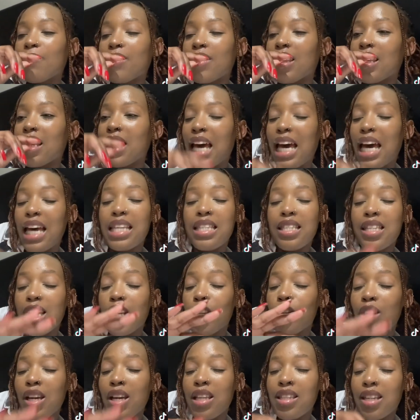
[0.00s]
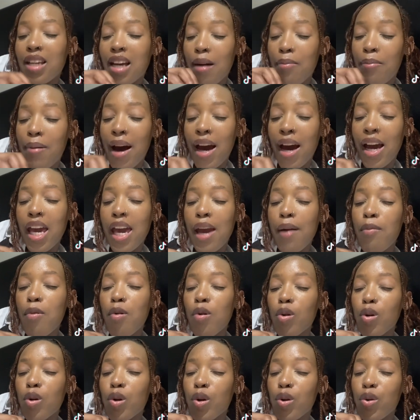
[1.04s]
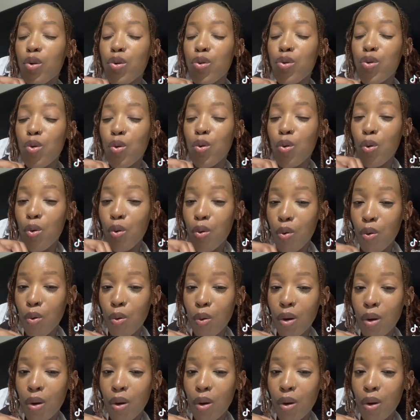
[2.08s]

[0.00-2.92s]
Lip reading: guys, into yenzeka pha ibuhlungu.